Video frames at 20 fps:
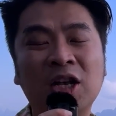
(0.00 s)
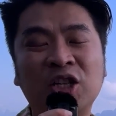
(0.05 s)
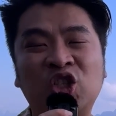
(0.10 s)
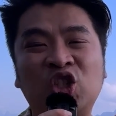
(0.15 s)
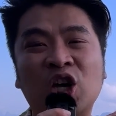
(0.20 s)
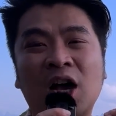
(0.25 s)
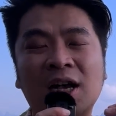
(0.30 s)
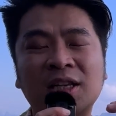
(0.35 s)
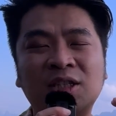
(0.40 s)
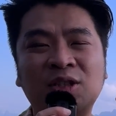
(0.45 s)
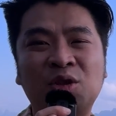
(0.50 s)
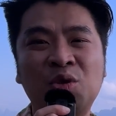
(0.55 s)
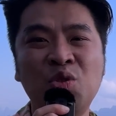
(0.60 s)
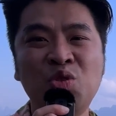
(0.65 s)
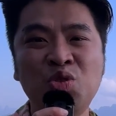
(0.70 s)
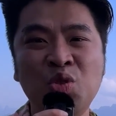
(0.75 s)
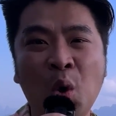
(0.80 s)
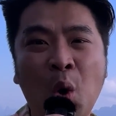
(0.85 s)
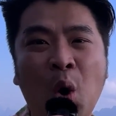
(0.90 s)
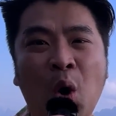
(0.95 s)
just
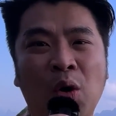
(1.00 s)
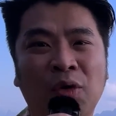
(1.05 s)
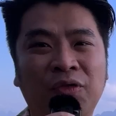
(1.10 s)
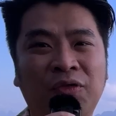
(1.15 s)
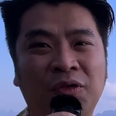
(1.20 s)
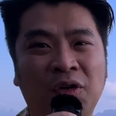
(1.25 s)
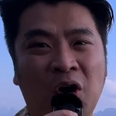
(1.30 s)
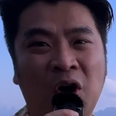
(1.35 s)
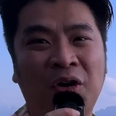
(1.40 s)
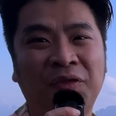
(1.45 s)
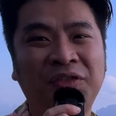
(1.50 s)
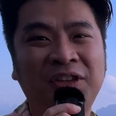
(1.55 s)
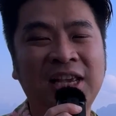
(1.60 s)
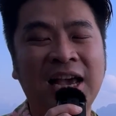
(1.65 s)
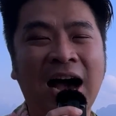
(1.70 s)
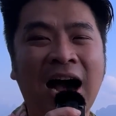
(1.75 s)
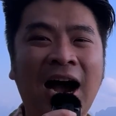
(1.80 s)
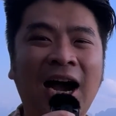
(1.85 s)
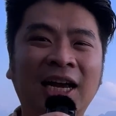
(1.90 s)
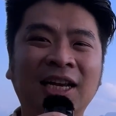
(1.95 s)
north of the
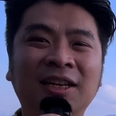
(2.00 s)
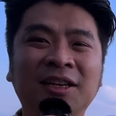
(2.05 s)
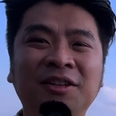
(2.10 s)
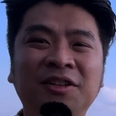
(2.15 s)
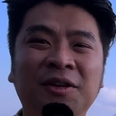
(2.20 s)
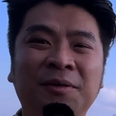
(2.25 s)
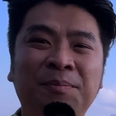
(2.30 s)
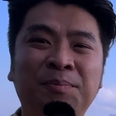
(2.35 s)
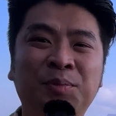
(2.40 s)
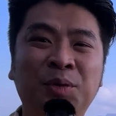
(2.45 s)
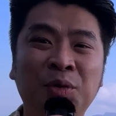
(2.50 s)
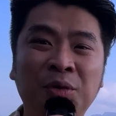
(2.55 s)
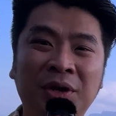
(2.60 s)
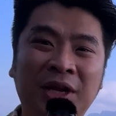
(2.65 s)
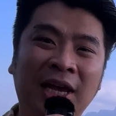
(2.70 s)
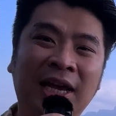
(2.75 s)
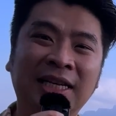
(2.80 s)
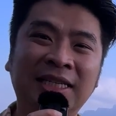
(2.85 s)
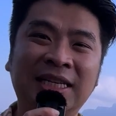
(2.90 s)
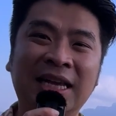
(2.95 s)
island of
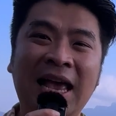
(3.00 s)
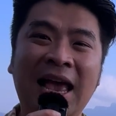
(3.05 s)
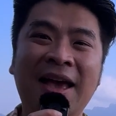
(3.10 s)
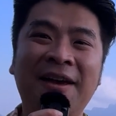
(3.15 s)
Phuket,